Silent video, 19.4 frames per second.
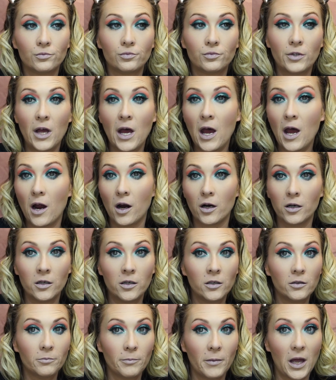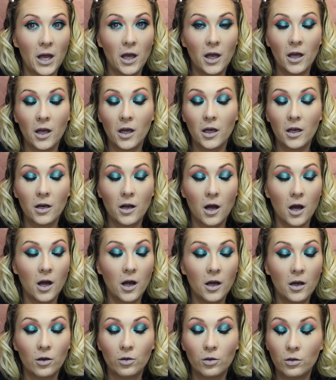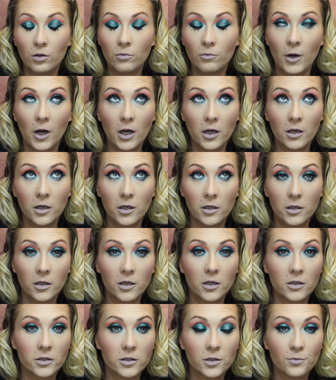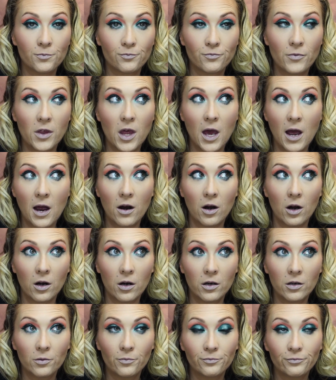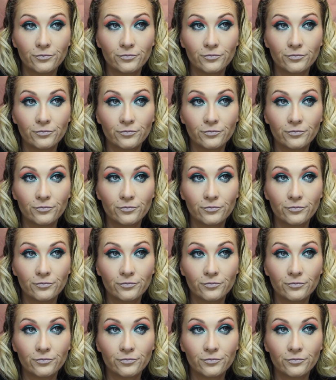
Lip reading: that hurt, man. Oh my goodness, that hurt.